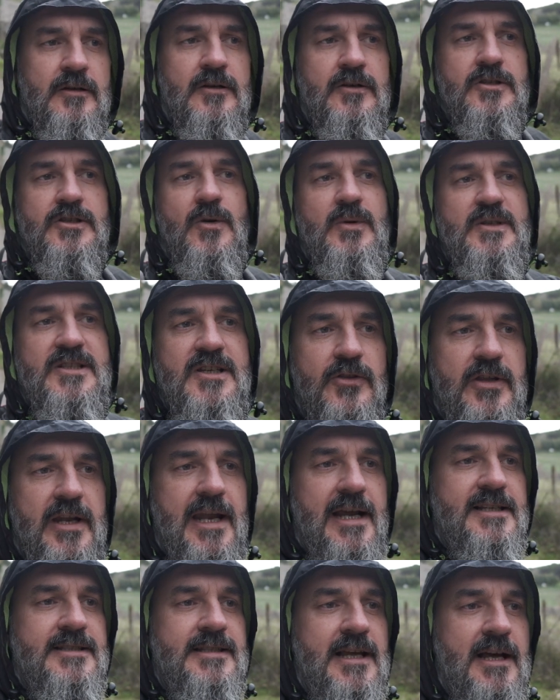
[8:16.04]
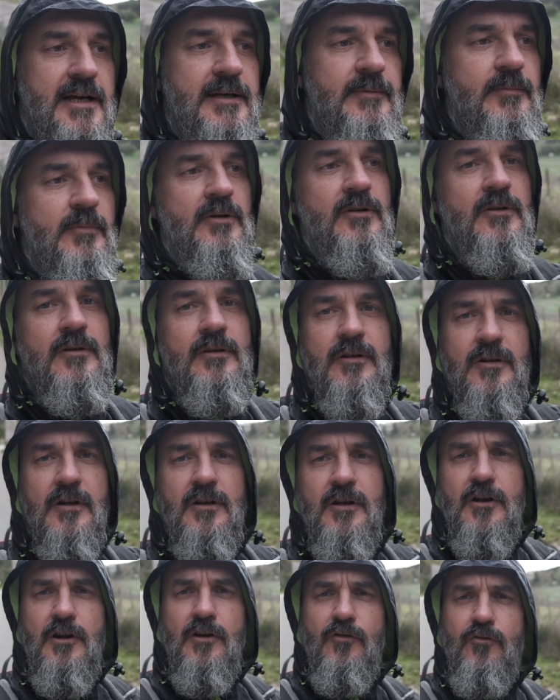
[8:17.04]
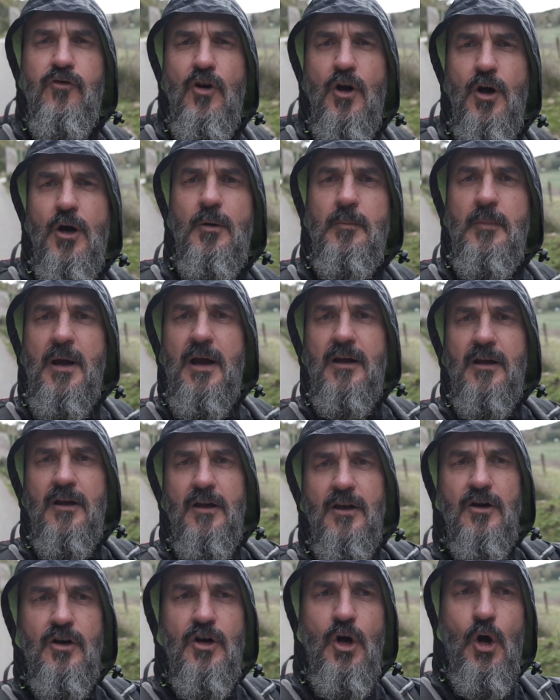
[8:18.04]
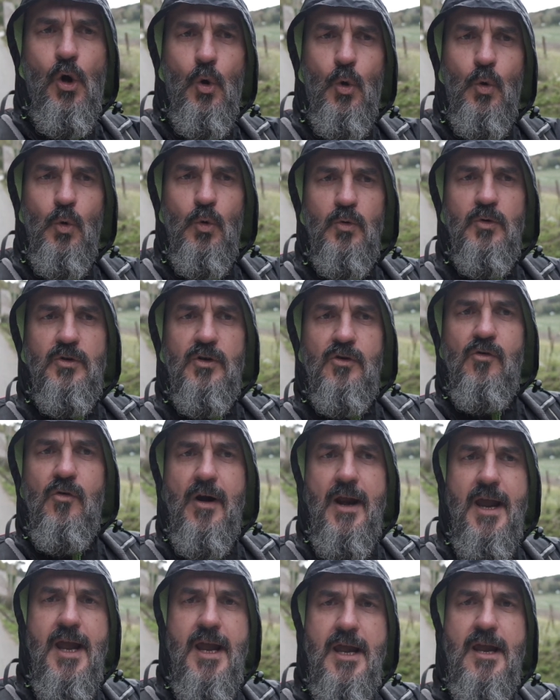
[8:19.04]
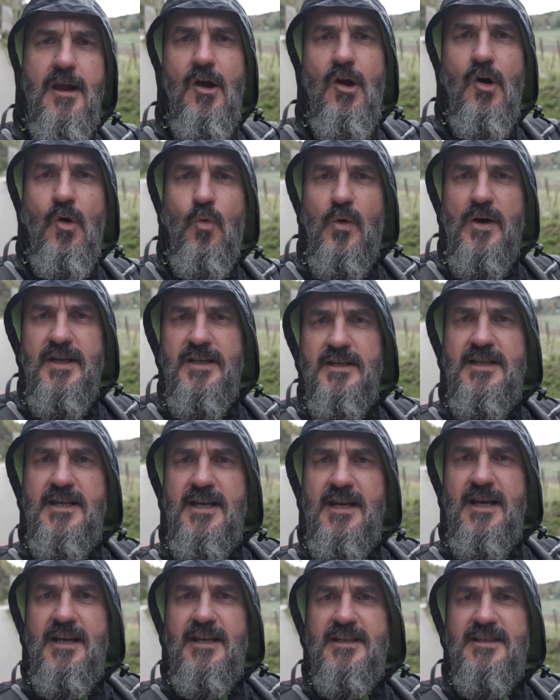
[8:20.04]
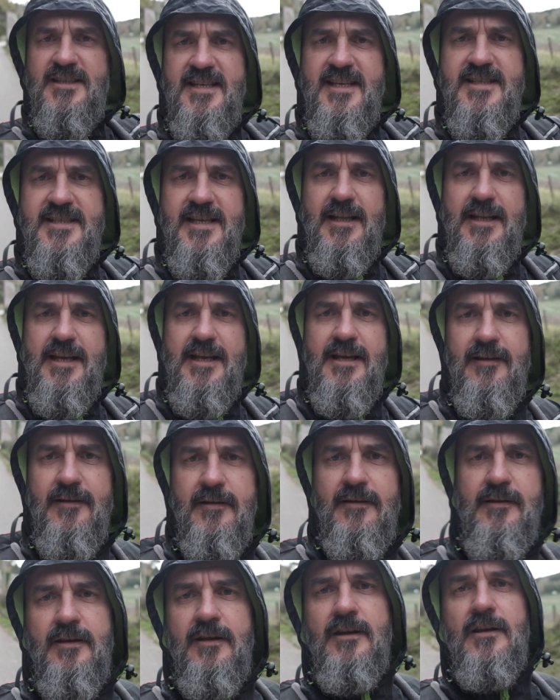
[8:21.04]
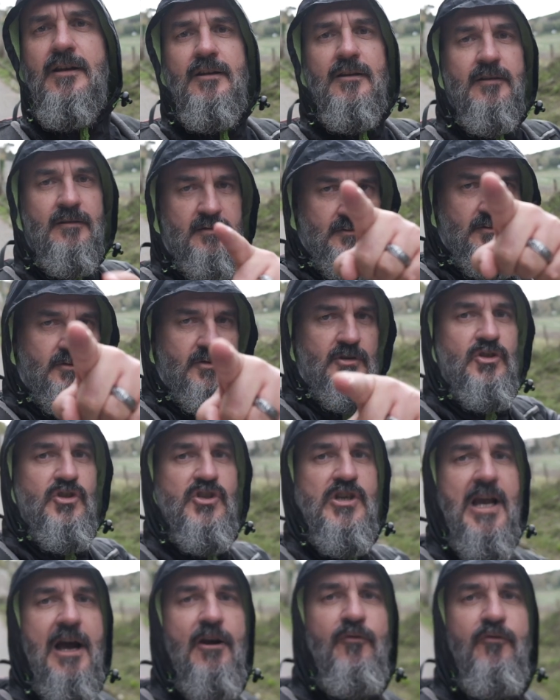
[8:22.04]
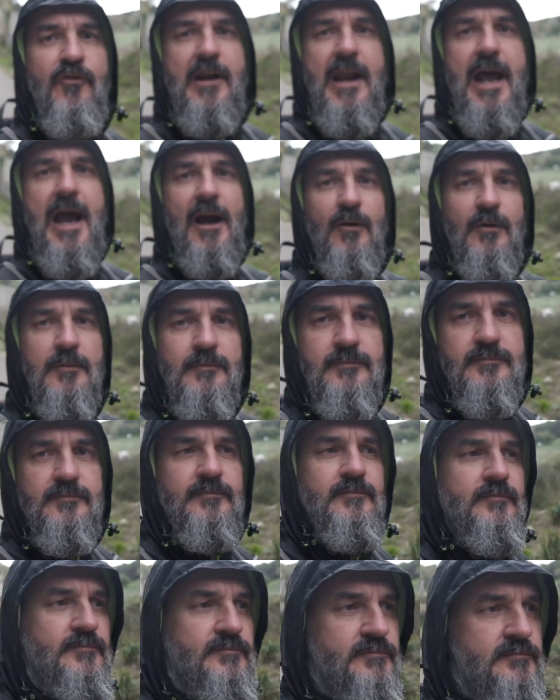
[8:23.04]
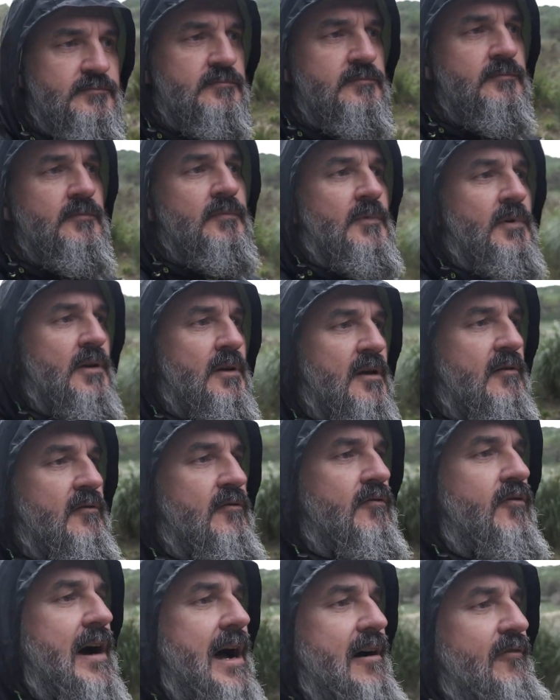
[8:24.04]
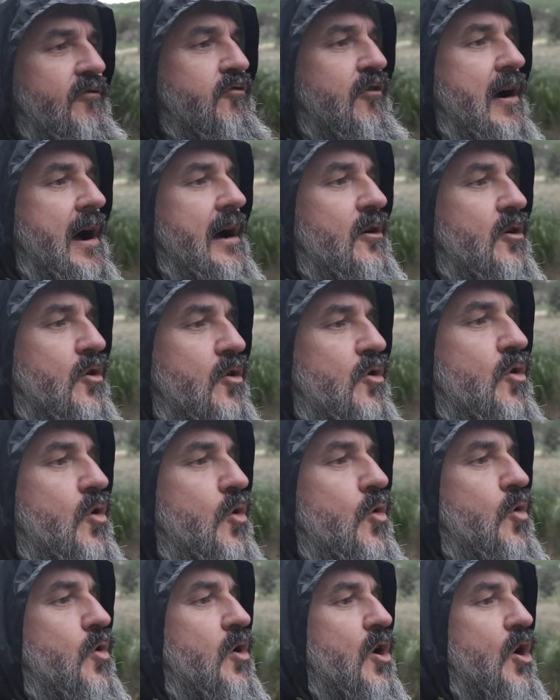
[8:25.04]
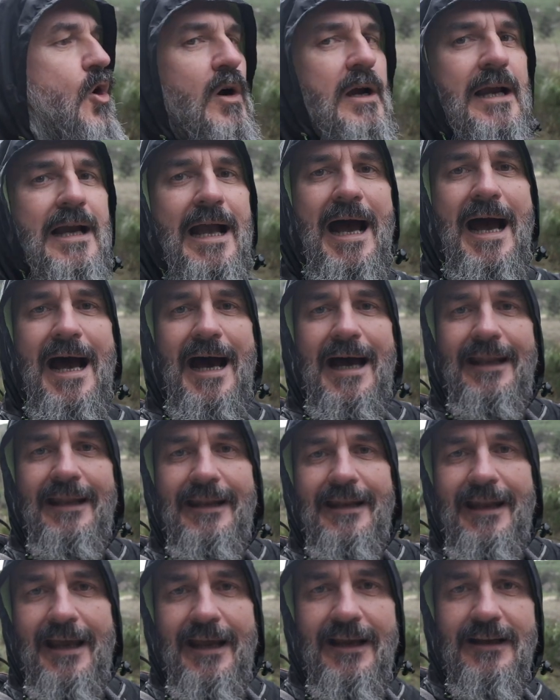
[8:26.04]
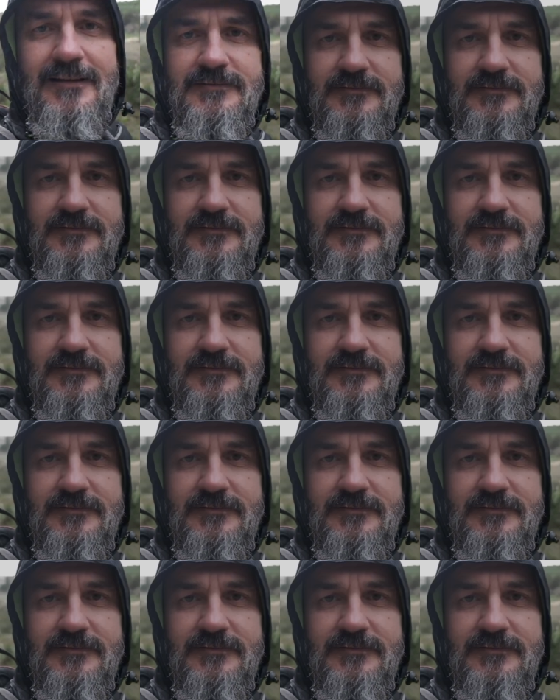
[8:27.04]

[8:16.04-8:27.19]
So until the next time, from cold, grey, windy Sicily, ciao for now. Vaffanculo cane!